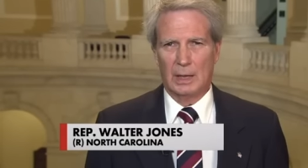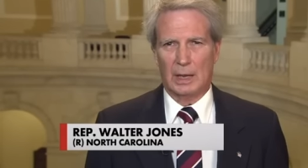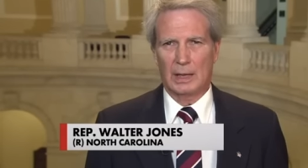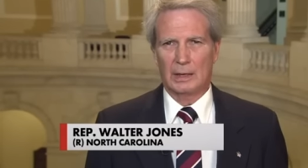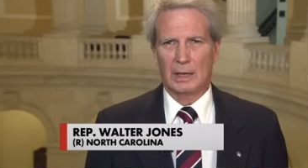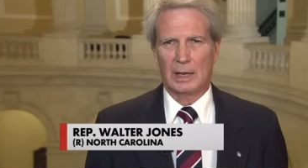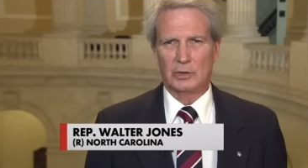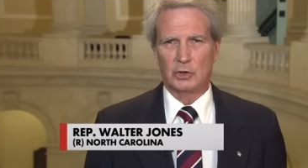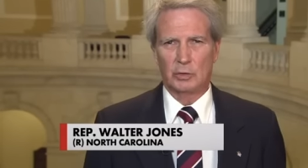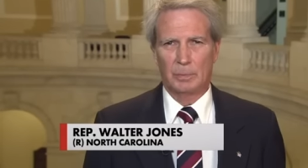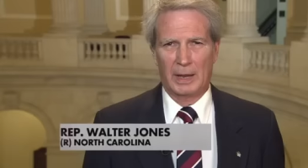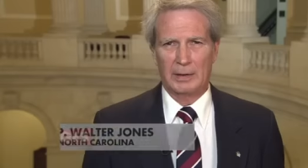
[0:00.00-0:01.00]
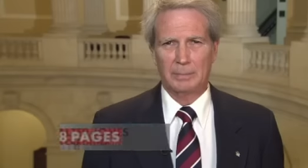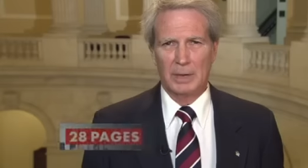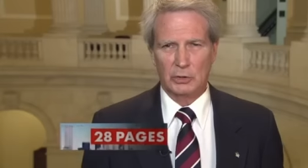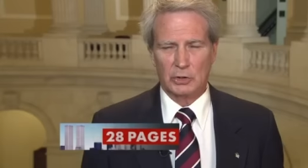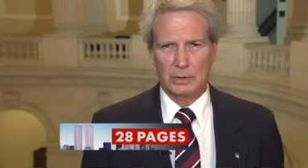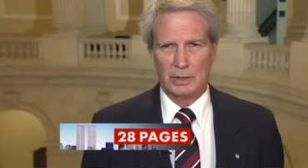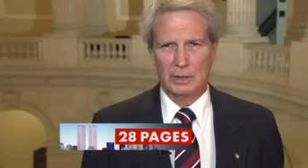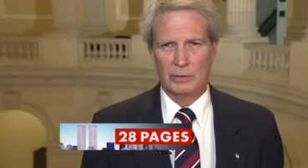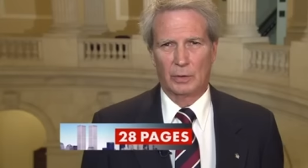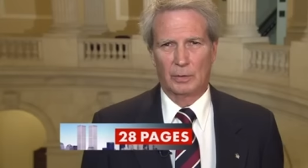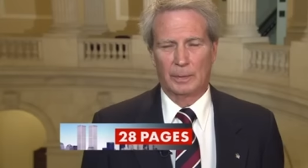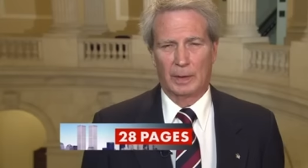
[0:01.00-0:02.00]
And as you made mention in
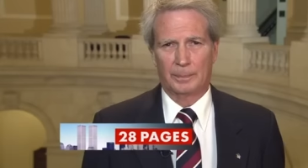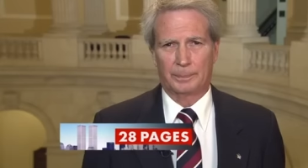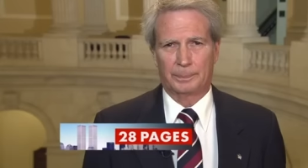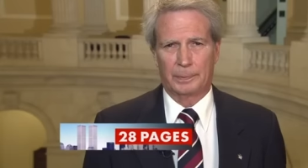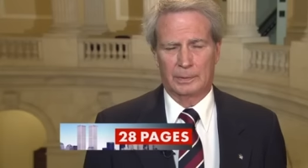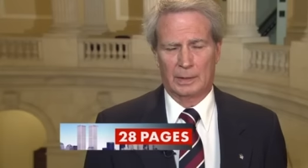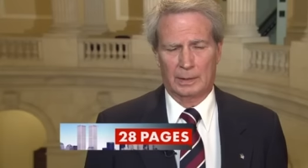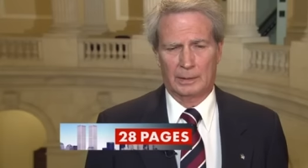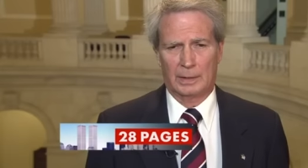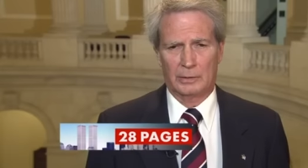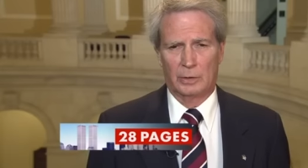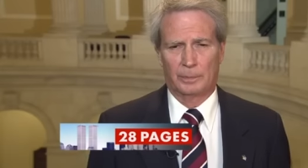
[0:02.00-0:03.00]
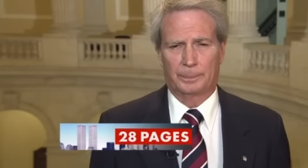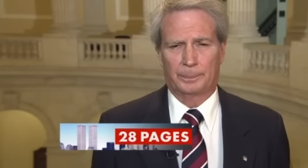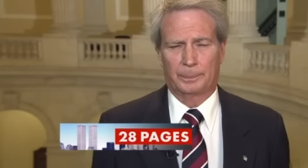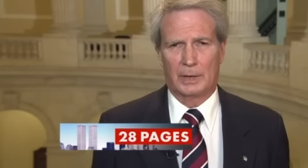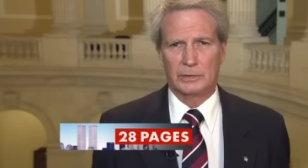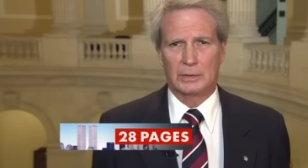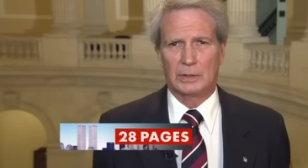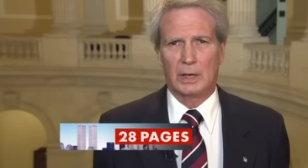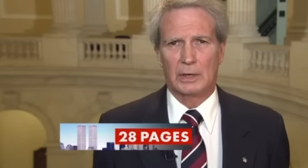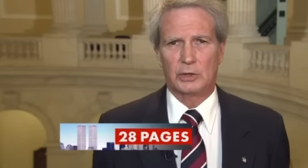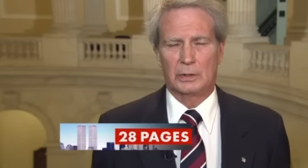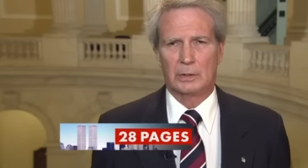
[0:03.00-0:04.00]
your, uh, uh in your
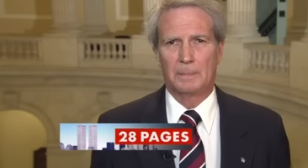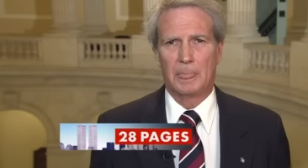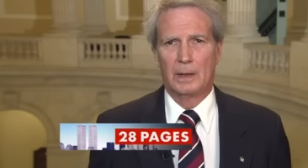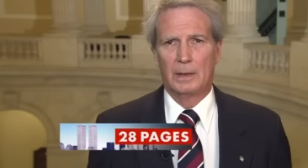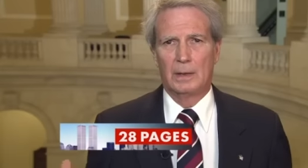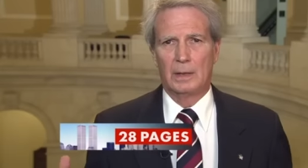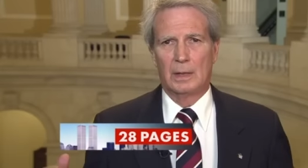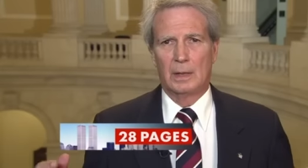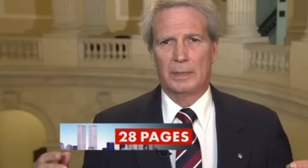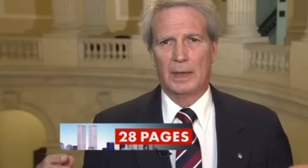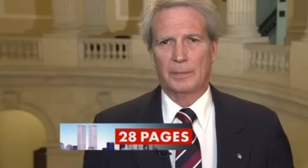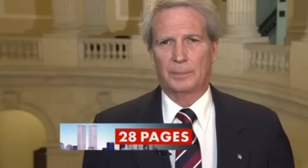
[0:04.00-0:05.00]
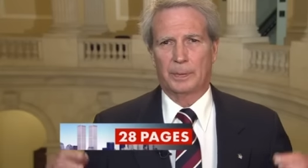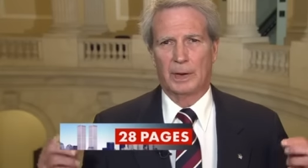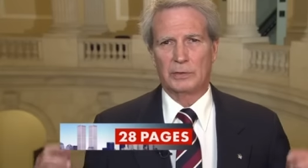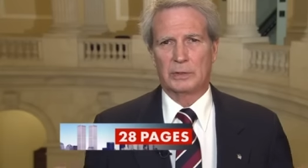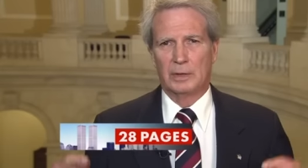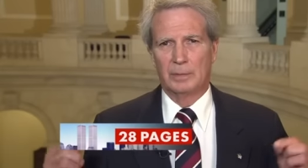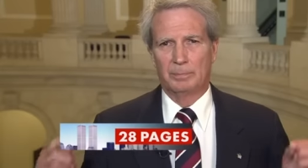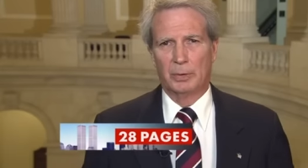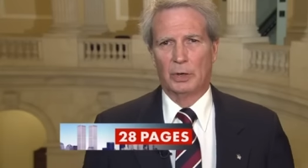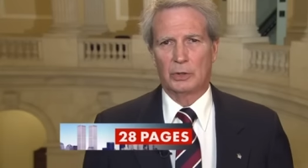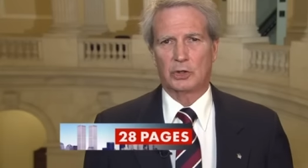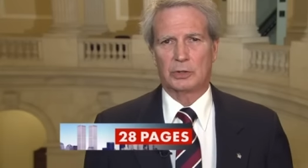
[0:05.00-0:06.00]
presentation, that President
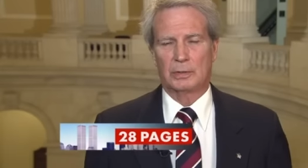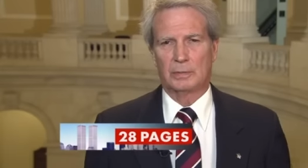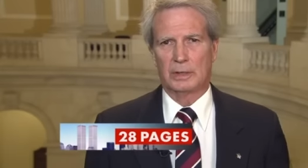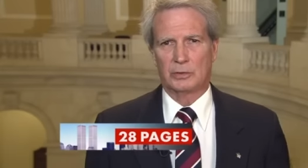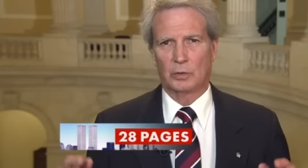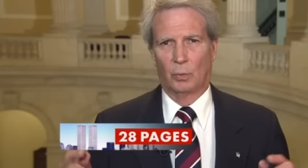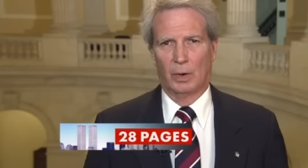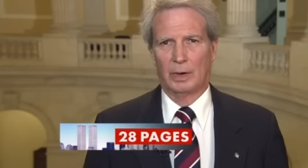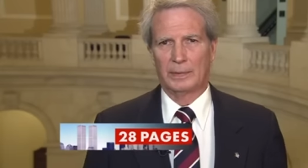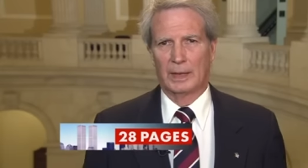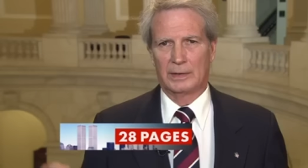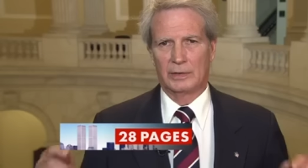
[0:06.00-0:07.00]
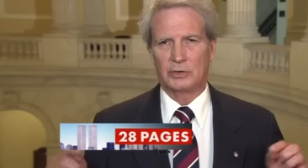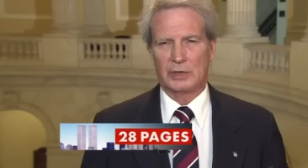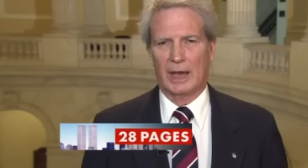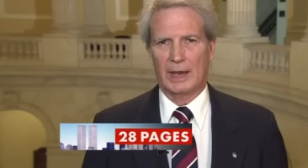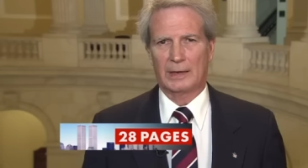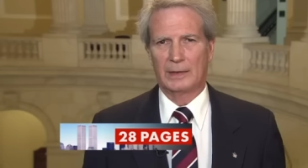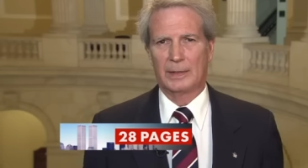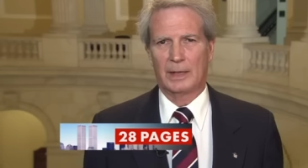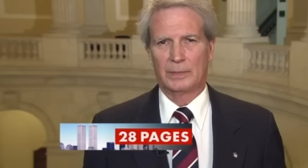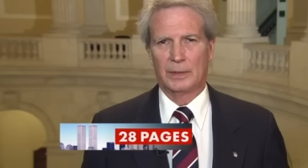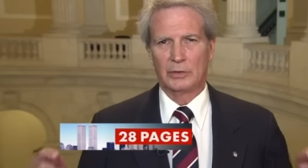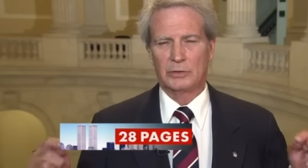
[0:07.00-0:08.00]
Bush is the one that decided
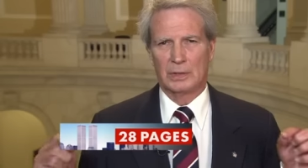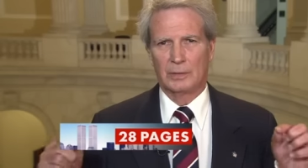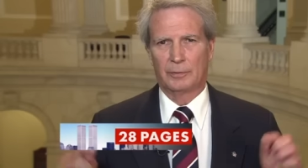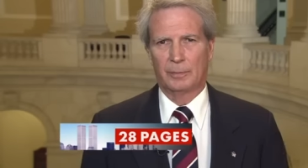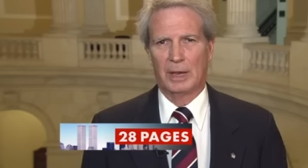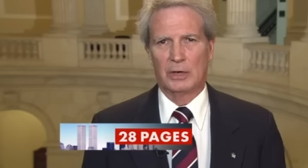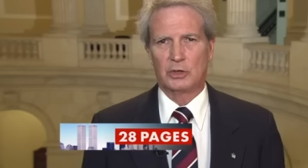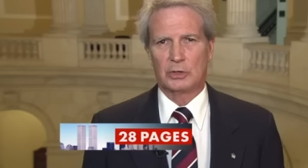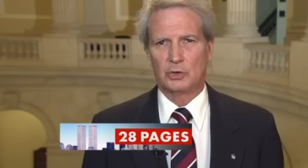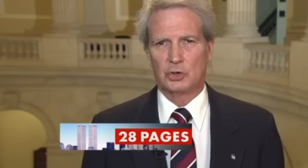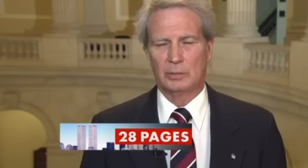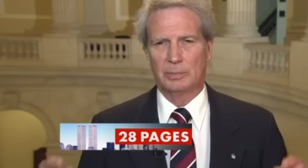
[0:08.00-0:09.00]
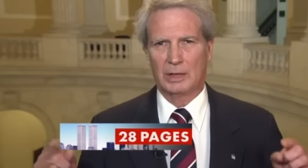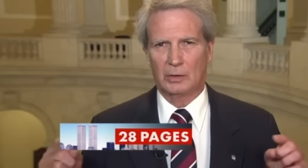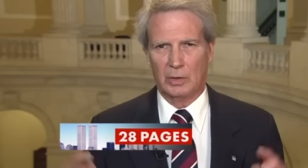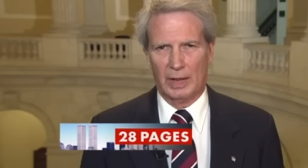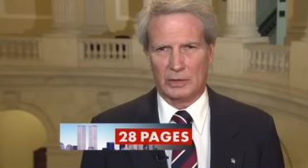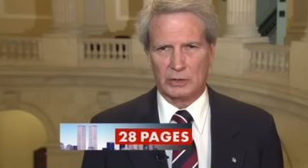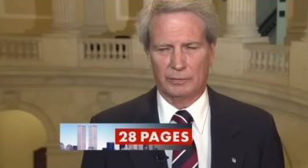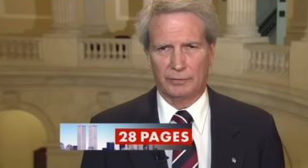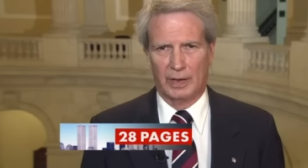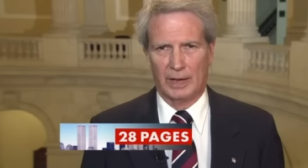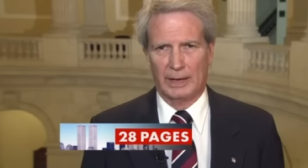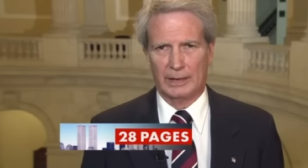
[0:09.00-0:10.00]
that this information should be
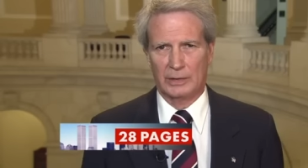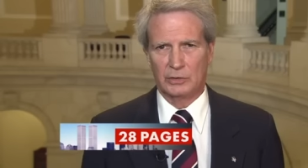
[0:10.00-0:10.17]
classified.